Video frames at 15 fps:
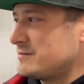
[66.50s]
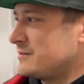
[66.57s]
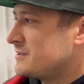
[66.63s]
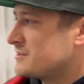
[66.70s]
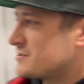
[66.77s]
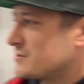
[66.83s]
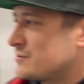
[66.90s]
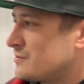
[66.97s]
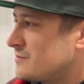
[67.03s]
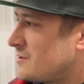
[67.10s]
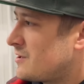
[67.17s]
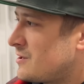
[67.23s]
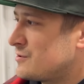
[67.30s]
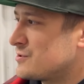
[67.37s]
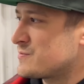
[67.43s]
Yeah, so it
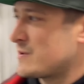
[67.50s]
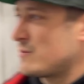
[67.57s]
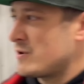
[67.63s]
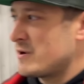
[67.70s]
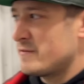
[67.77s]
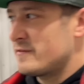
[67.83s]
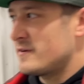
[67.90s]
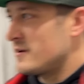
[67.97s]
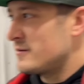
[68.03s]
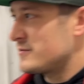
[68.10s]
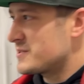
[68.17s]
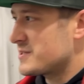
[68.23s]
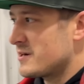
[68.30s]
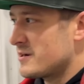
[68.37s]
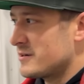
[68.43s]
was my wife and I, we
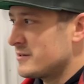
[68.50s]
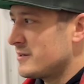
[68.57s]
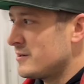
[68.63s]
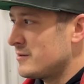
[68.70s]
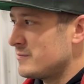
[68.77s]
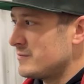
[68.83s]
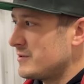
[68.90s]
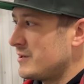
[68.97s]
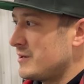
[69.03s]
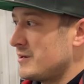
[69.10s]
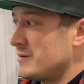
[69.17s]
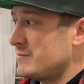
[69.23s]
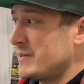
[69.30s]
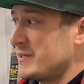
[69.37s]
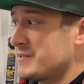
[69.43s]
started
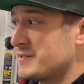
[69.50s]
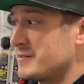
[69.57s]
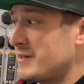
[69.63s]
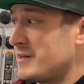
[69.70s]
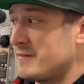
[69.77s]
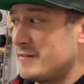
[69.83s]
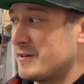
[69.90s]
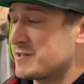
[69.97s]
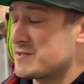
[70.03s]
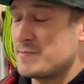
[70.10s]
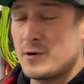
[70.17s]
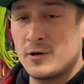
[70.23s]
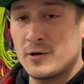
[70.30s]
up basically out of like a small